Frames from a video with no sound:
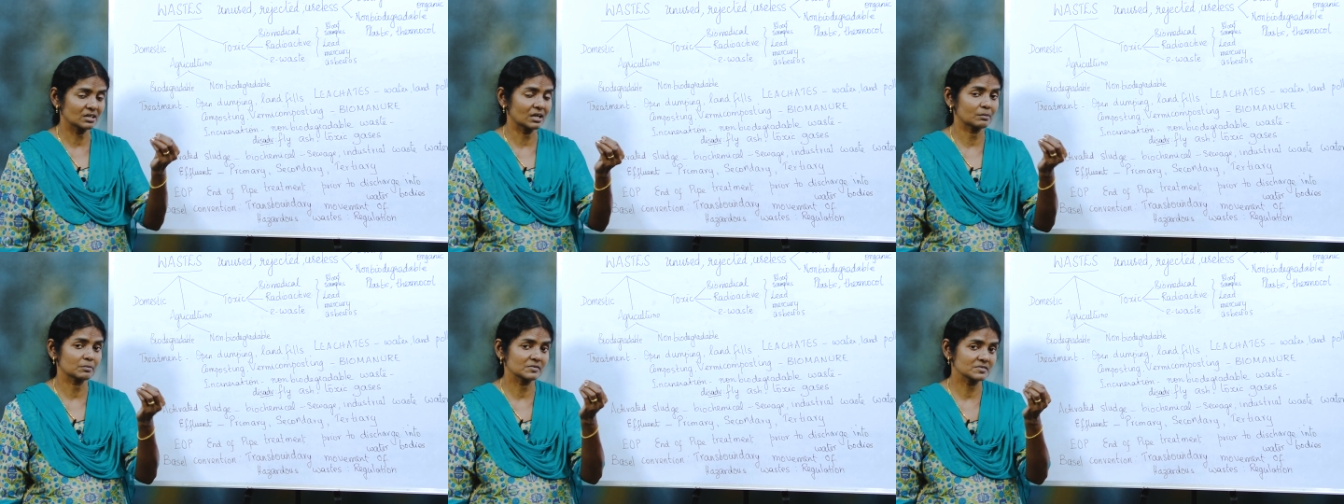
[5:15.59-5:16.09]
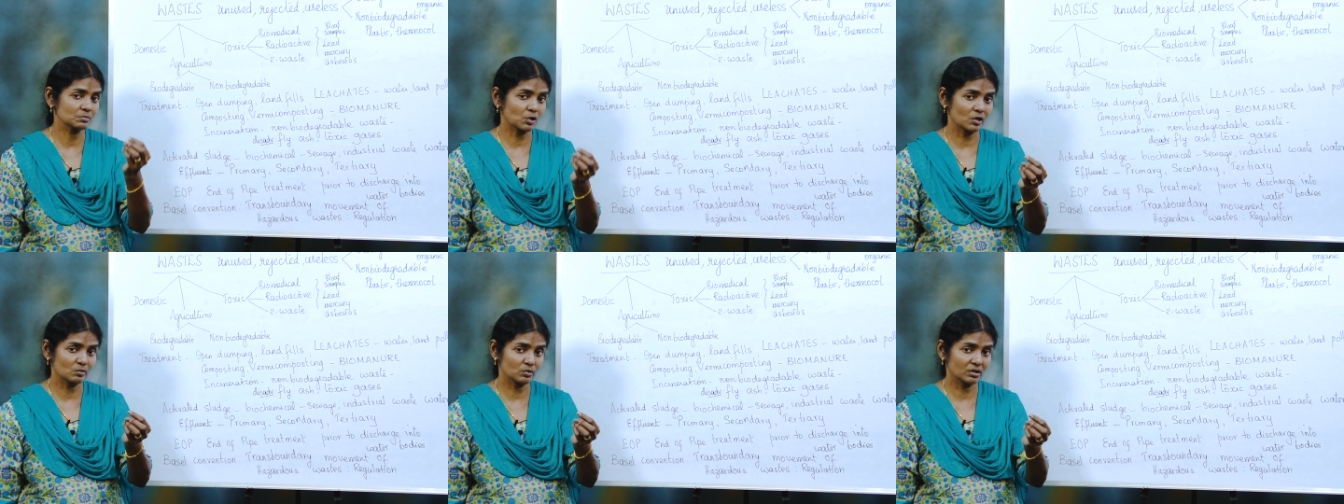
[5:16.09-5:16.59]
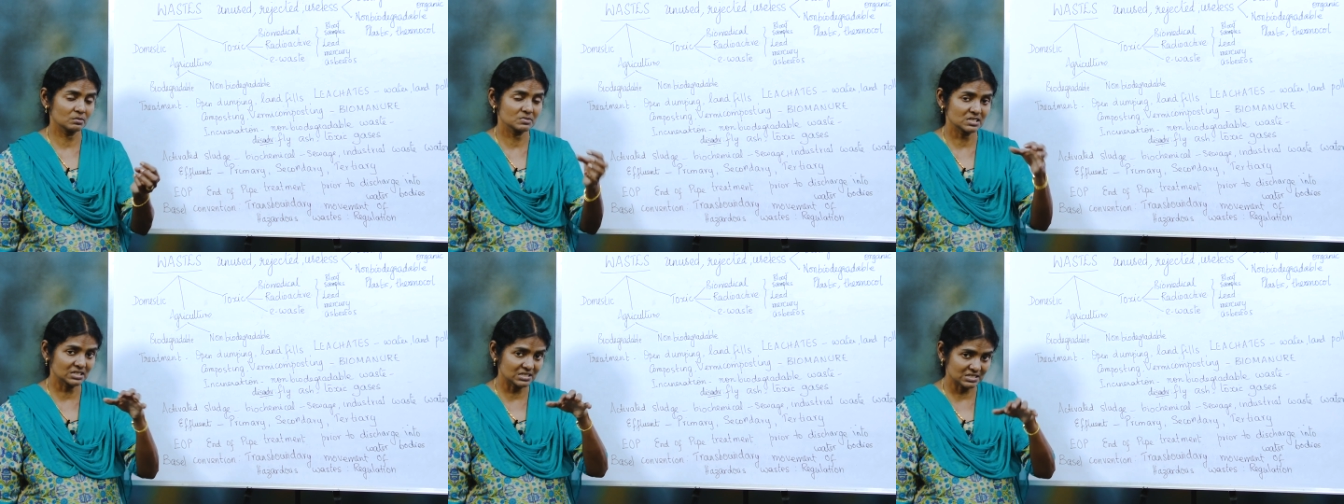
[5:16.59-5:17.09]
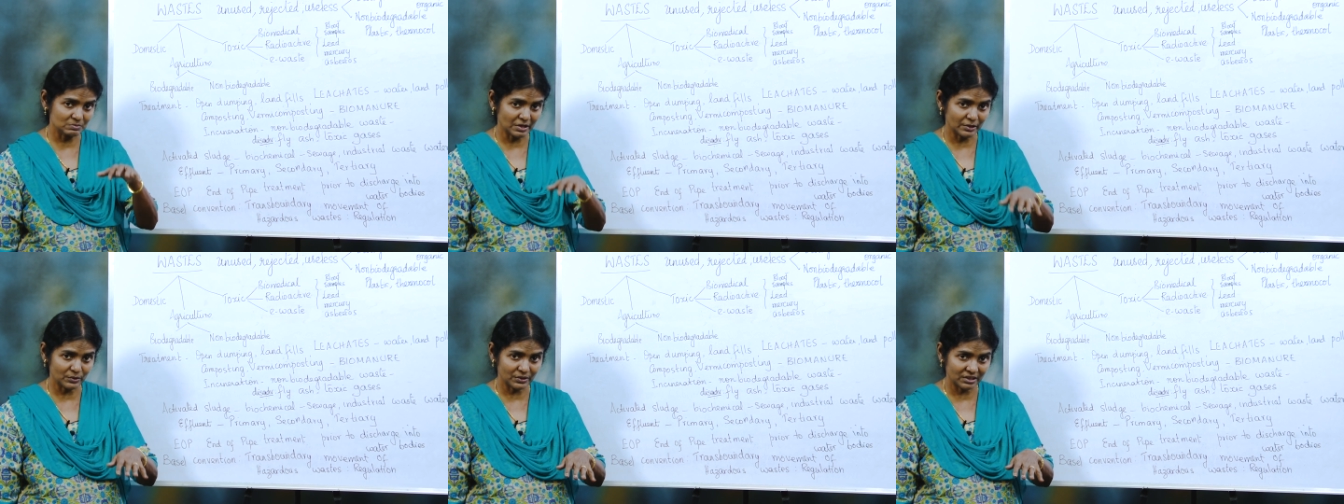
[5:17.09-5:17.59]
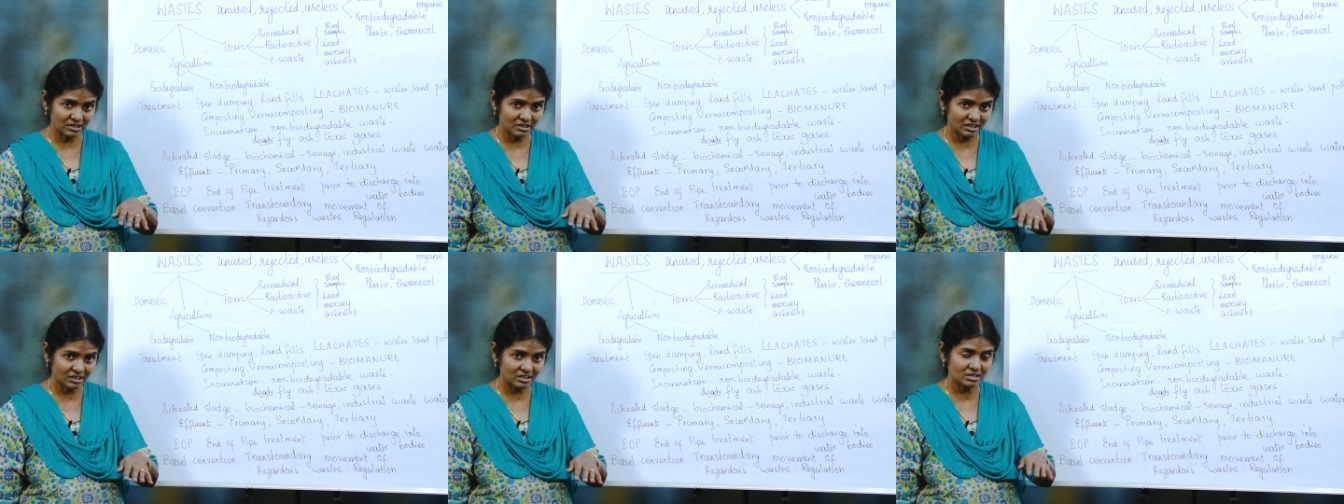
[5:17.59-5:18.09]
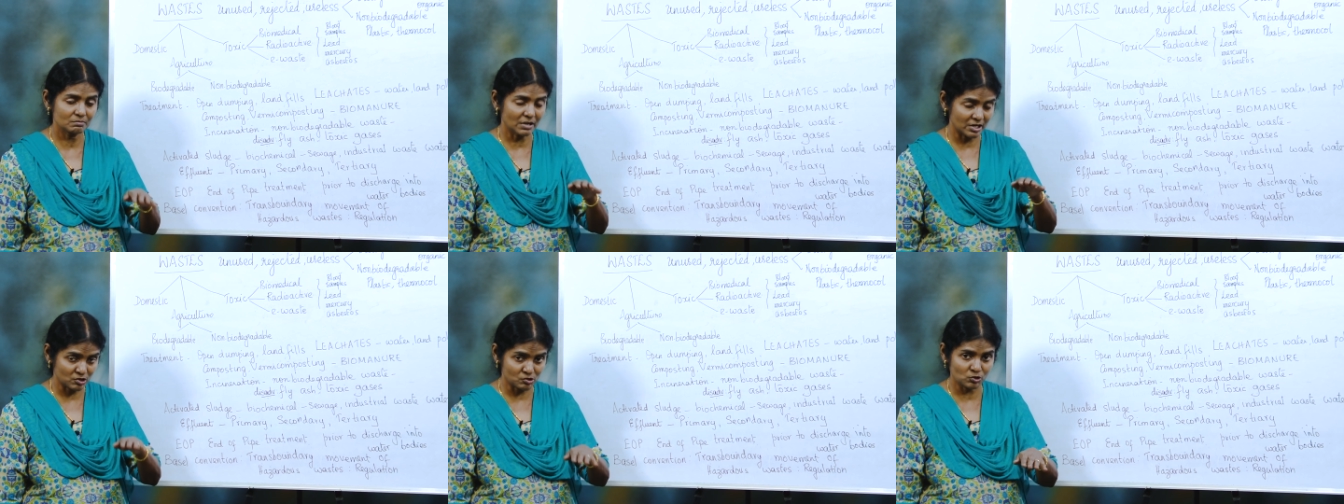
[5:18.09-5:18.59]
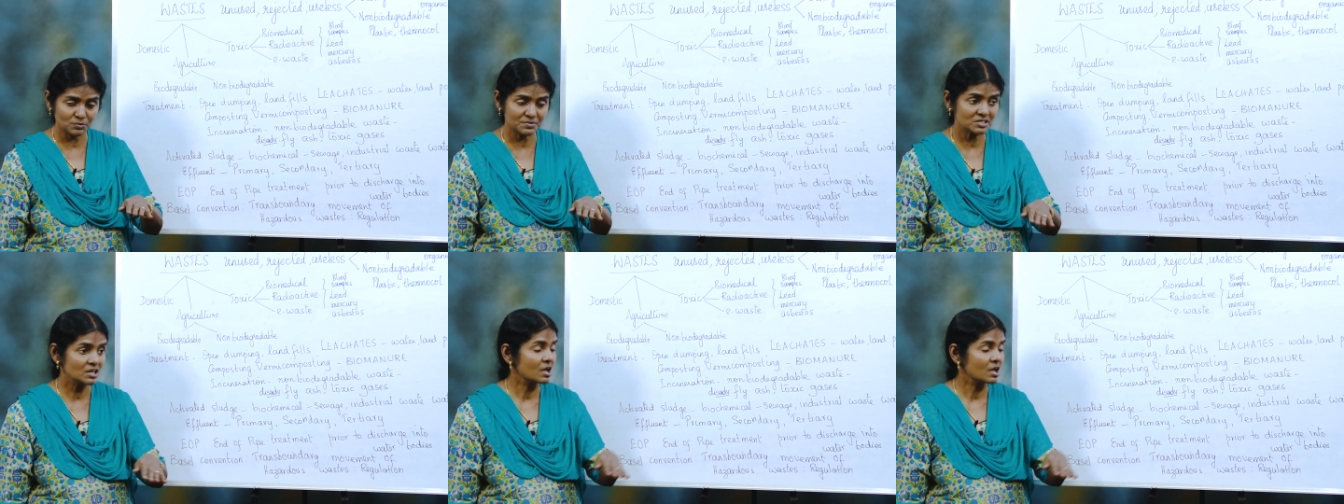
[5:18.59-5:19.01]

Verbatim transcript: help of small worms it is biodegraded microbes